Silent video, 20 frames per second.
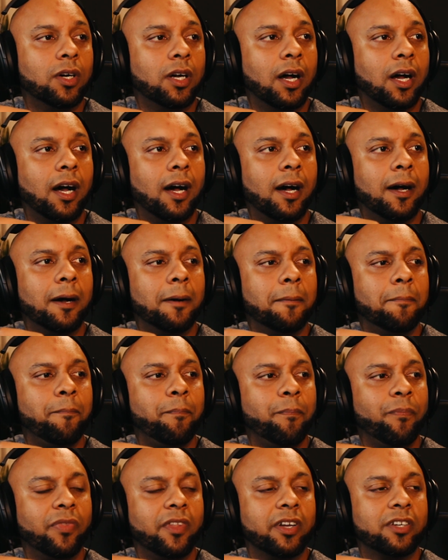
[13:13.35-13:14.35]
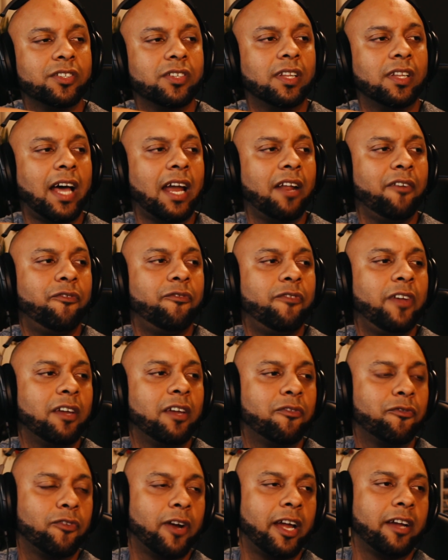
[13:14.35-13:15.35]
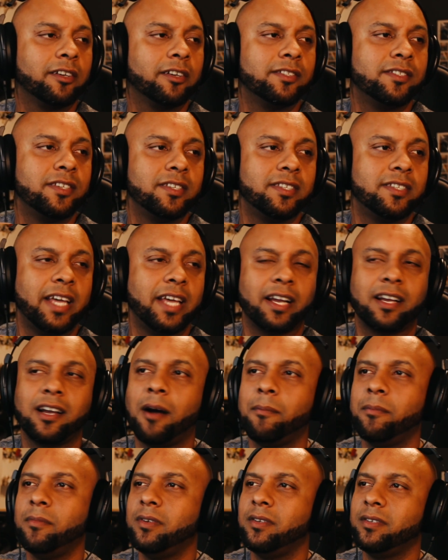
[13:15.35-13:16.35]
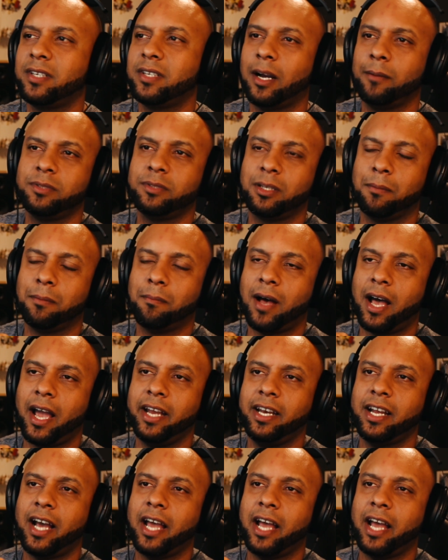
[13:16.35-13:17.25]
There's a lot of fig fragrances that come to mind.